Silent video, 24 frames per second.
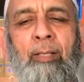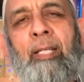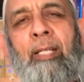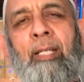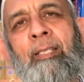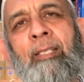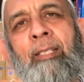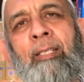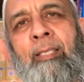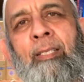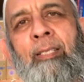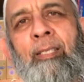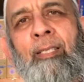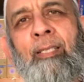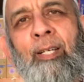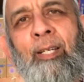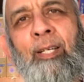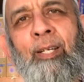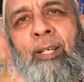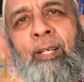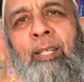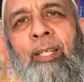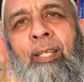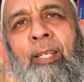dates
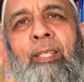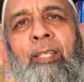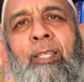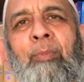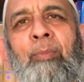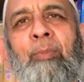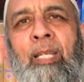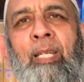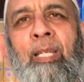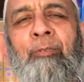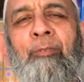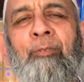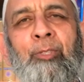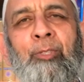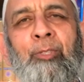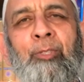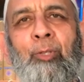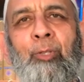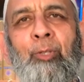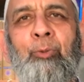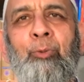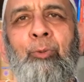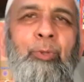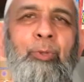in the believer's
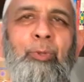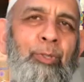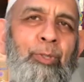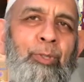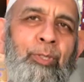sahur.